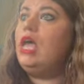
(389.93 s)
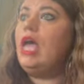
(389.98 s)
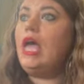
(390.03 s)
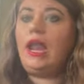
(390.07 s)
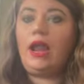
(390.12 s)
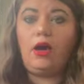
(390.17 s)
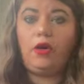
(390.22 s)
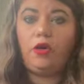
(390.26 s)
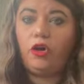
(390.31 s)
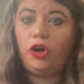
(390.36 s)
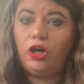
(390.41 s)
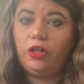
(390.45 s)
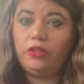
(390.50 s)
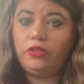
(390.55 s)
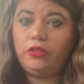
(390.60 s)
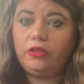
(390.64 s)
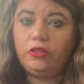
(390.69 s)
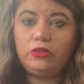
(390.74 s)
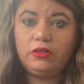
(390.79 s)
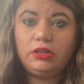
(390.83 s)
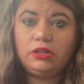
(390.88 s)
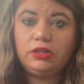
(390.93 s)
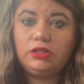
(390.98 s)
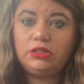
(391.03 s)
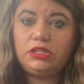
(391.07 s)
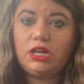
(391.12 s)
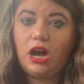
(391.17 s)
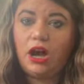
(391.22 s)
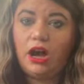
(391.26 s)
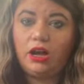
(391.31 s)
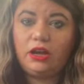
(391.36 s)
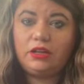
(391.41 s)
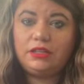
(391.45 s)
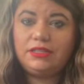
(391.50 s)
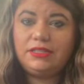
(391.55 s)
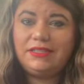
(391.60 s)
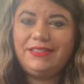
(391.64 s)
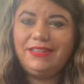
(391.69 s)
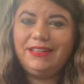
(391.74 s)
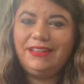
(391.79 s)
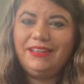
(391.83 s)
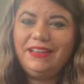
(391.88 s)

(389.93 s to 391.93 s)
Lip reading: and alcohol talks.